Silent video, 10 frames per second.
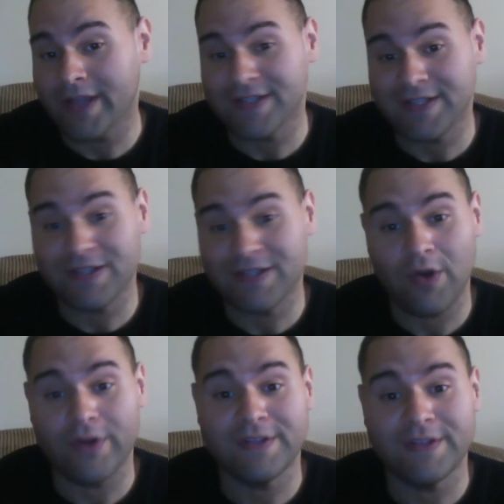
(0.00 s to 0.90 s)
It's
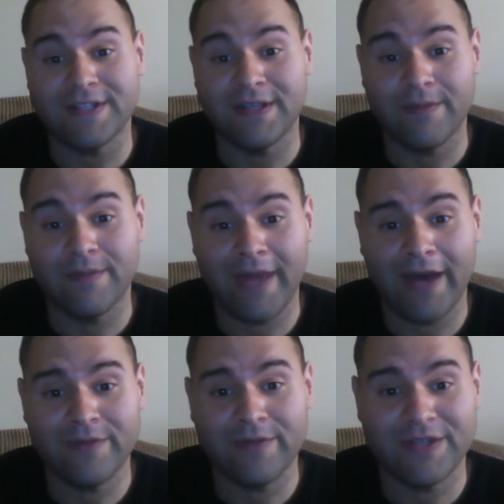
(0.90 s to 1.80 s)
hard to see them
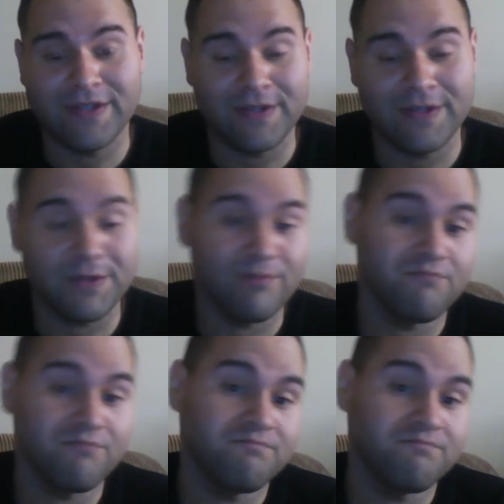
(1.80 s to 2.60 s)
now because,